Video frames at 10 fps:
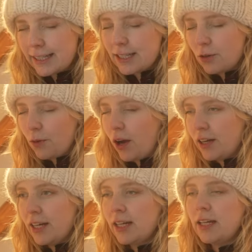and so
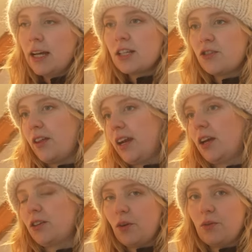on, so that
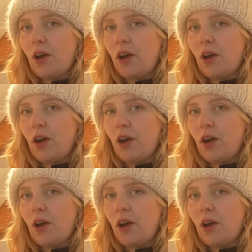I don't